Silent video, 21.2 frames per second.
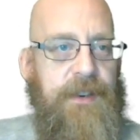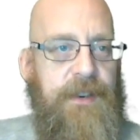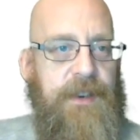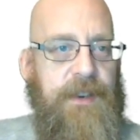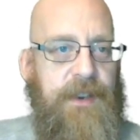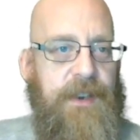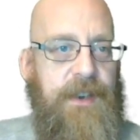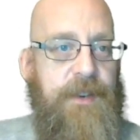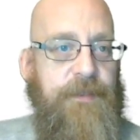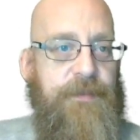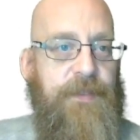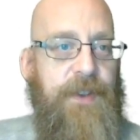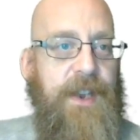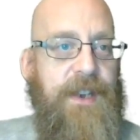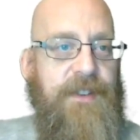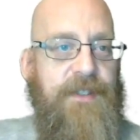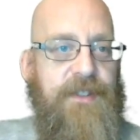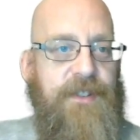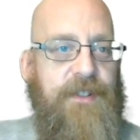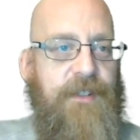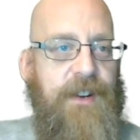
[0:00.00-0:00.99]
in
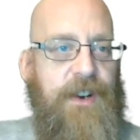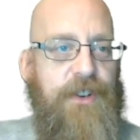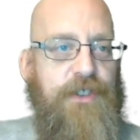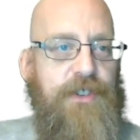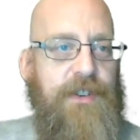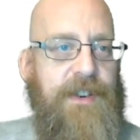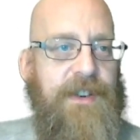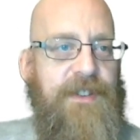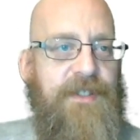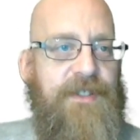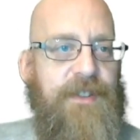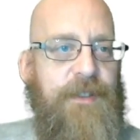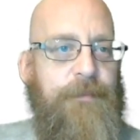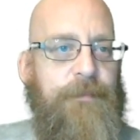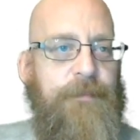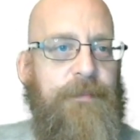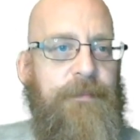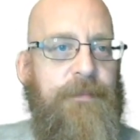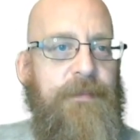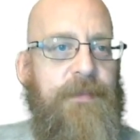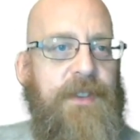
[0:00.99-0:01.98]
fairness, there are actually
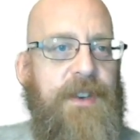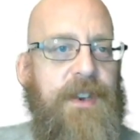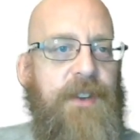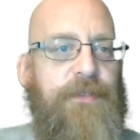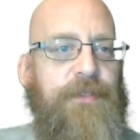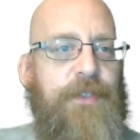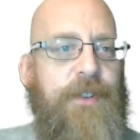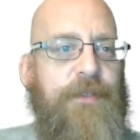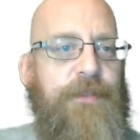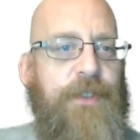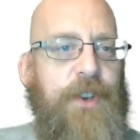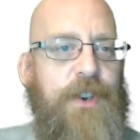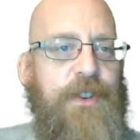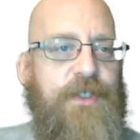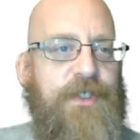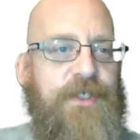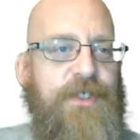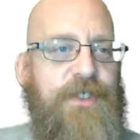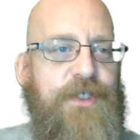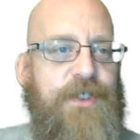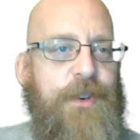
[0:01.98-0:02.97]
some different
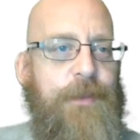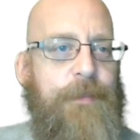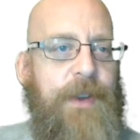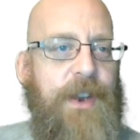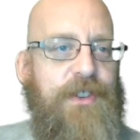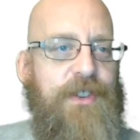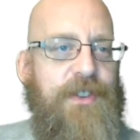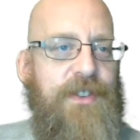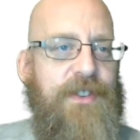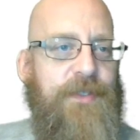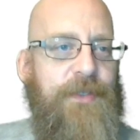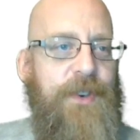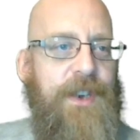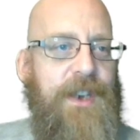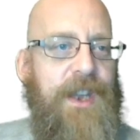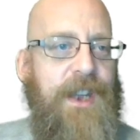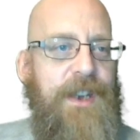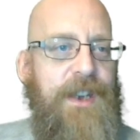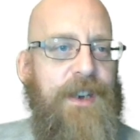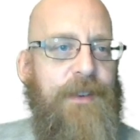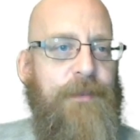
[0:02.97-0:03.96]
versions: 2 matches for the
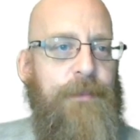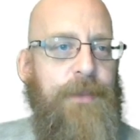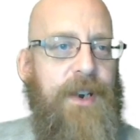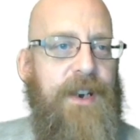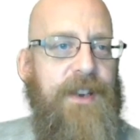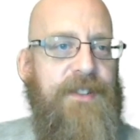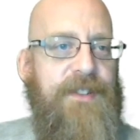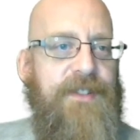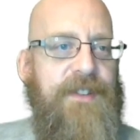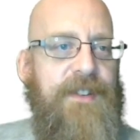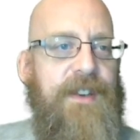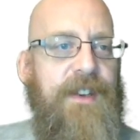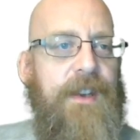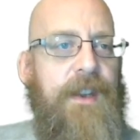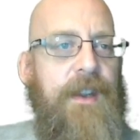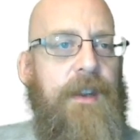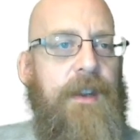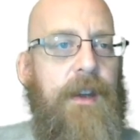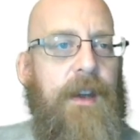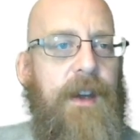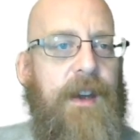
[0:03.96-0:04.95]
gegenpress,
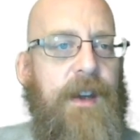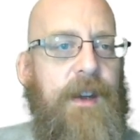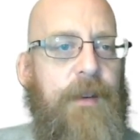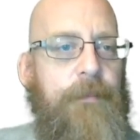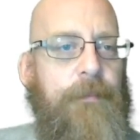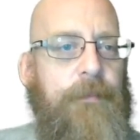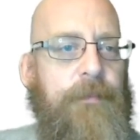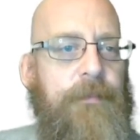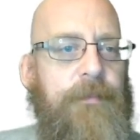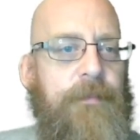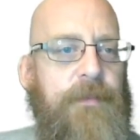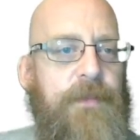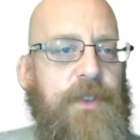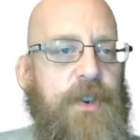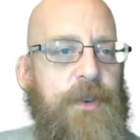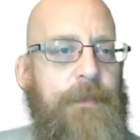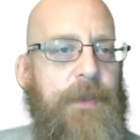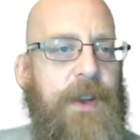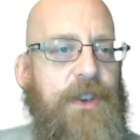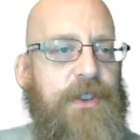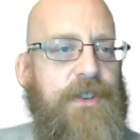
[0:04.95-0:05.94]

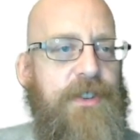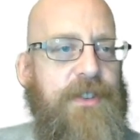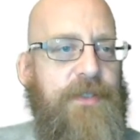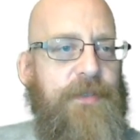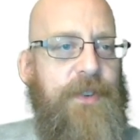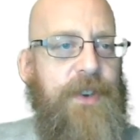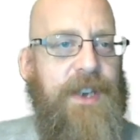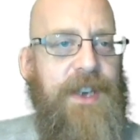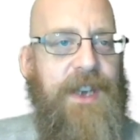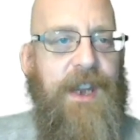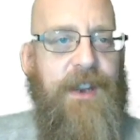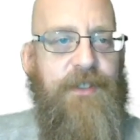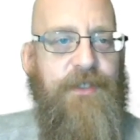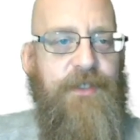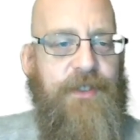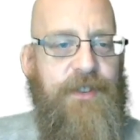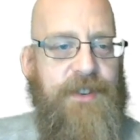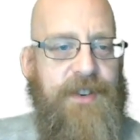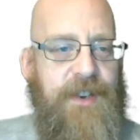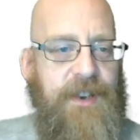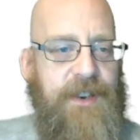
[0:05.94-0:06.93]
2 matches for the
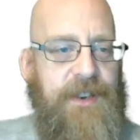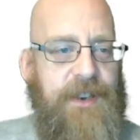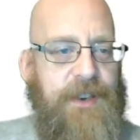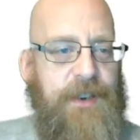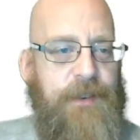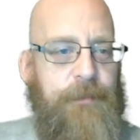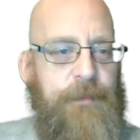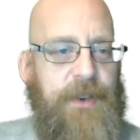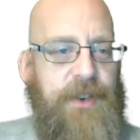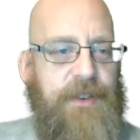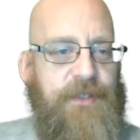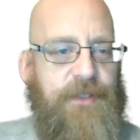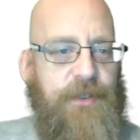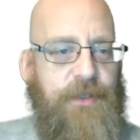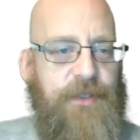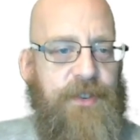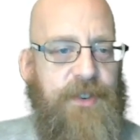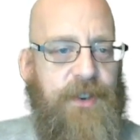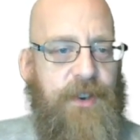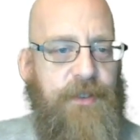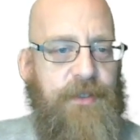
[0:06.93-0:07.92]
counter-attacking, but there's
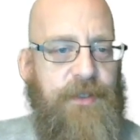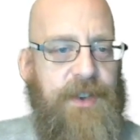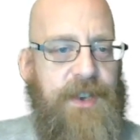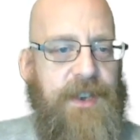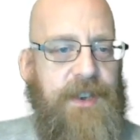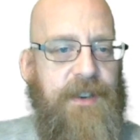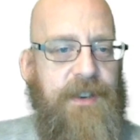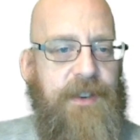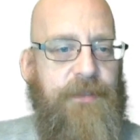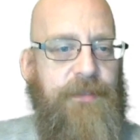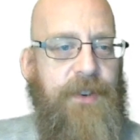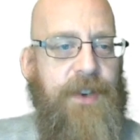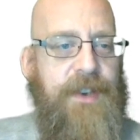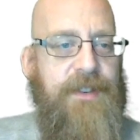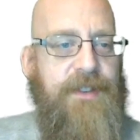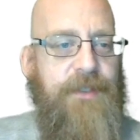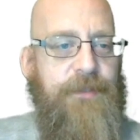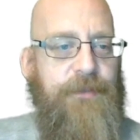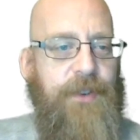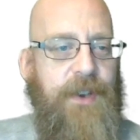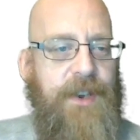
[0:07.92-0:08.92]
also the
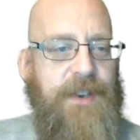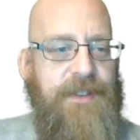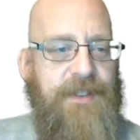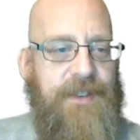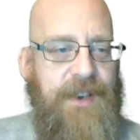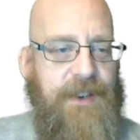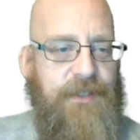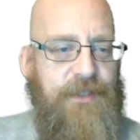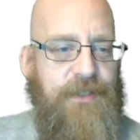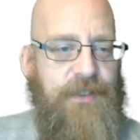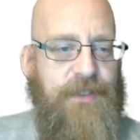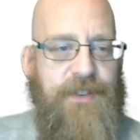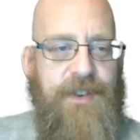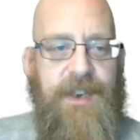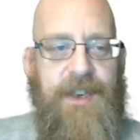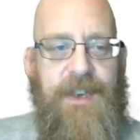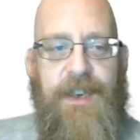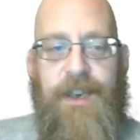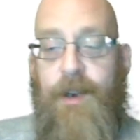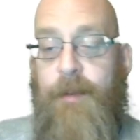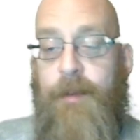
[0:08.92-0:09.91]
defensive phase
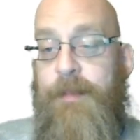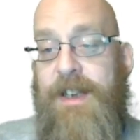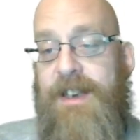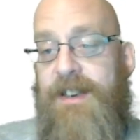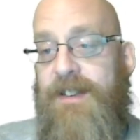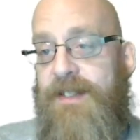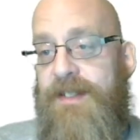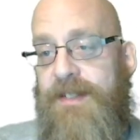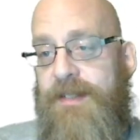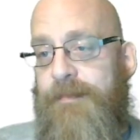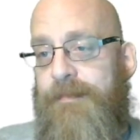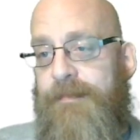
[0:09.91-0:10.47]
counter-attacking. I mean, it's,